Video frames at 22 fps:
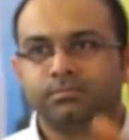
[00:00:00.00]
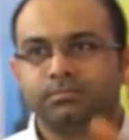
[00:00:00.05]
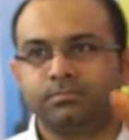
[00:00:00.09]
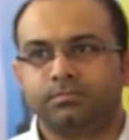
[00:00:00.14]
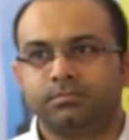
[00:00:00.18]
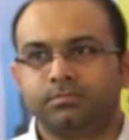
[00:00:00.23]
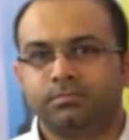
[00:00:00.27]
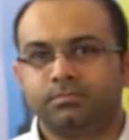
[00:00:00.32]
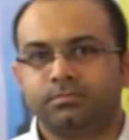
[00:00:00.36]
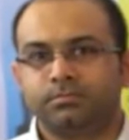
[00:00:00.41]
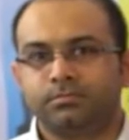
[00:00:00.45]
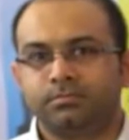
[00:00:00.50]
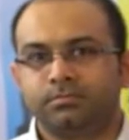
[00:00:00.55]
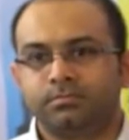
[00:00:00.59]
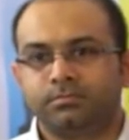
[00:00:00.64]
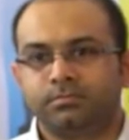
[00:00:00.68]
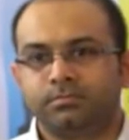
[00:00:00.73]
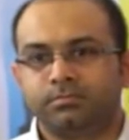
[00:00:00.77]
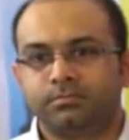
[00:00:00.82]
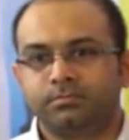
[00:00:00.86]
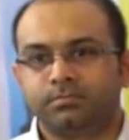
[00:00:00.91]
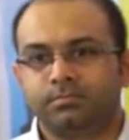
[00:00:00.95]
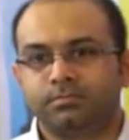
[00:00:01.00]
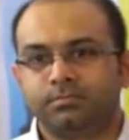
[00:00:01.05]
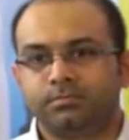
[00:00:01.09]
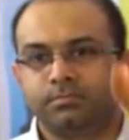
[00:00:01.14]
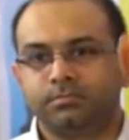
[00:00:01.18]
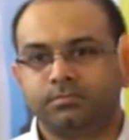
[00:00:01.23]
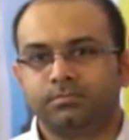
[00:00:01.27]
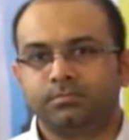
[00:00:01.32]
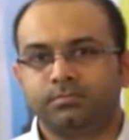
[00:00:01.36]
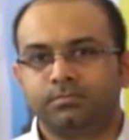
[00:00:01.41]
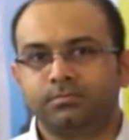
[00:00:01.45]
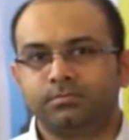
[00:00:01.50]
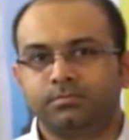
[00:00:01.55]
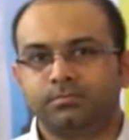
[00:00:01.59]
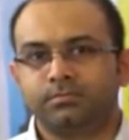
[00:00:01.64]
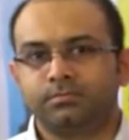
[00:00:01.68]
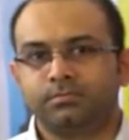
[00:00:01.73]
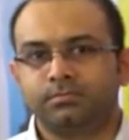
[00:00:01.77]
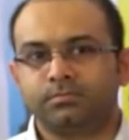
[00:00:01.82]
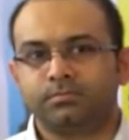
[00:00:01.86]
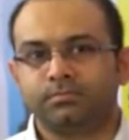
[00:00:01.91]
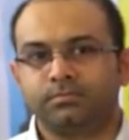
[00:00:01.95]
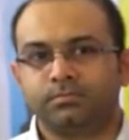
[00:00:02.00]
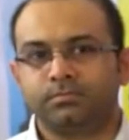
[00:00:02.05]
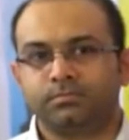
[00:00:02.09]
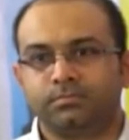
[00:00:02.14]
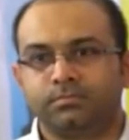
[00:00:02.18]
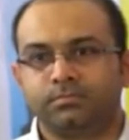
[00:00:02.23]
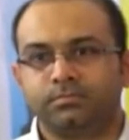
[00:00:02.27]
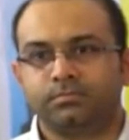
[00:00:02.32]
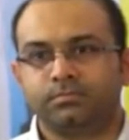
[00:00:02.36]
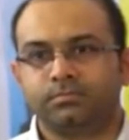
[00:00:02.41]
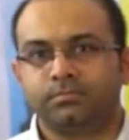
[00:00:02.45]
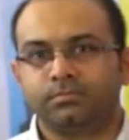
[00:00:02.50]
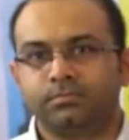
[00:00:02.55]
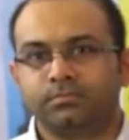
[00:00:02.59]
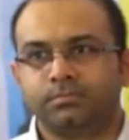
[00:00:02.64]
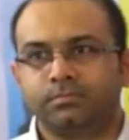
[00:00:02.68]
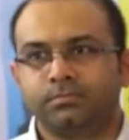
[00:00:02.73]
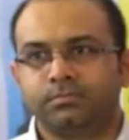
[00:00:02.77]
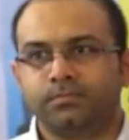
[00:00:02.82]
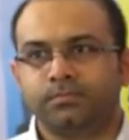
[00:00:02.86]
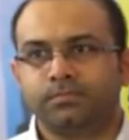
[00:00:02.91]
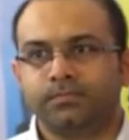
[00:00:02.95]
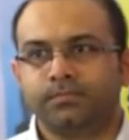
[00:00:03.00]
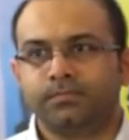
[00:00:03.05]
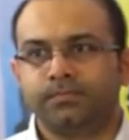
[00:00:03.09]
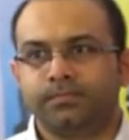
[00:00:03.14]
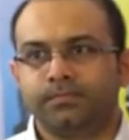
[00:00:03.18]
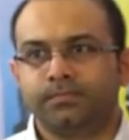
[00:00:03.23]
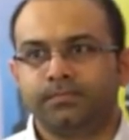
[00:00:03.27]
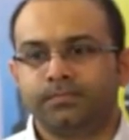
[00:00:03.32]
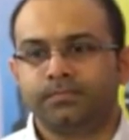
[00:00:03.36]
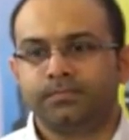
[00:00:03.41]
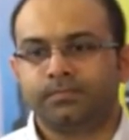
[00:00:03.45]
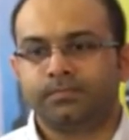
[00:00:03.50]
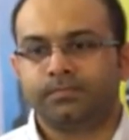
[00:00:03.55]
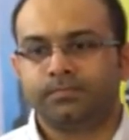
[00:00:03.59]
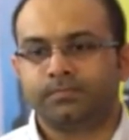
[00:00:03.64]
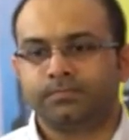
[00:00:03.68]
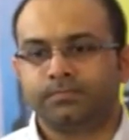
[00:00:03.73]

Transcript: No words are spoken by the person on screen.